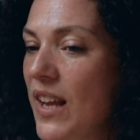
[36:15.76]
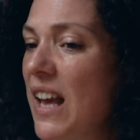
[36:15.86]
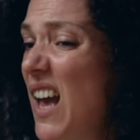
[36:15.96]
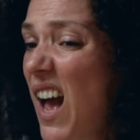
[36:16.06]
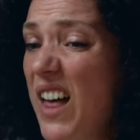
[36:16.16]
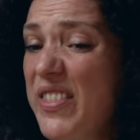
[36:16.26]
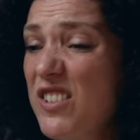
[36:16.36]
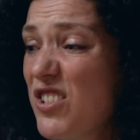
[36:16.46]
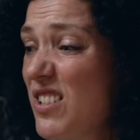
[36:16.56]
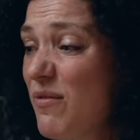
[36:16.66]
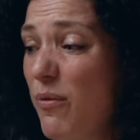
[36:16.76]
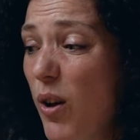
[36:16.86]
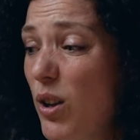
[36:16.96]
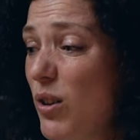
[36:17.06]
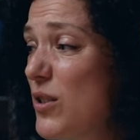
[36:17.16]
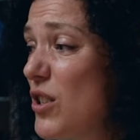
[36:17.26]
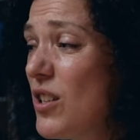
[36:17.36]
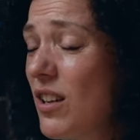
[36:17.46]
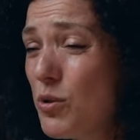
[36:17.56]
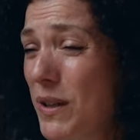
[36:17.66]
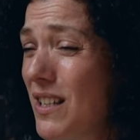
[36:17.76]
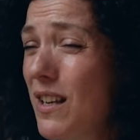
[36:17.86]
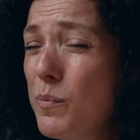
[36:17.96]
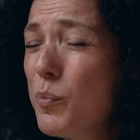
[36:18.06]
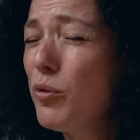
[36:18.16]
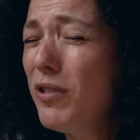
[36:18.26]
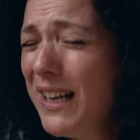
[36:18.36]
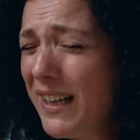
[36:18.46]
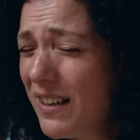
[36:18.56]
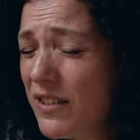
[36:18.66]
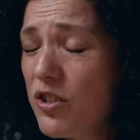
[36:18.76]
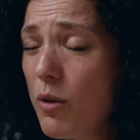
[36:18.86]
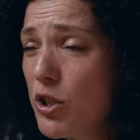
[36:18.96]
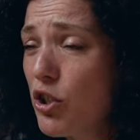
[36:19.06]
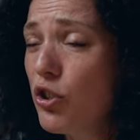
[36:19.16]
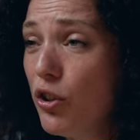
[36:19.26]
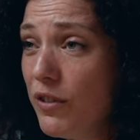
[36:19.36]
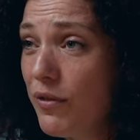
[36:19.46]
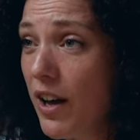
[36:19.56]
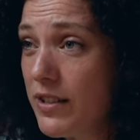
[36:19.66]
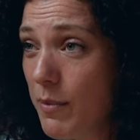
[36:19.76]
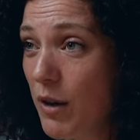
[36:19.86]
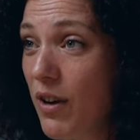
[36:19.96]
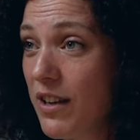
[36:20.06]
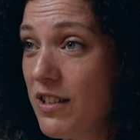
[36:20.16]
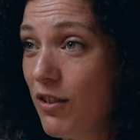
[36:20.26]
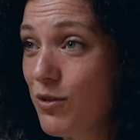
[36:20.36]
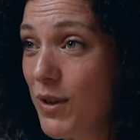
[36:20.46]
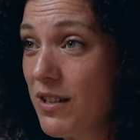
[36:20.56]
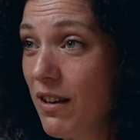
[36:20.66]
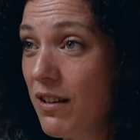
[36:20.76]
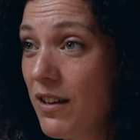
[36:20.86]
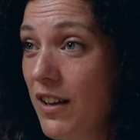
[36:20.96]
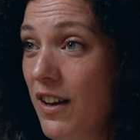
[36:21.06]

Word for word: yeah, and then just follow loads of Twitter is brilliant. There's so much good advice about writing on Twitter.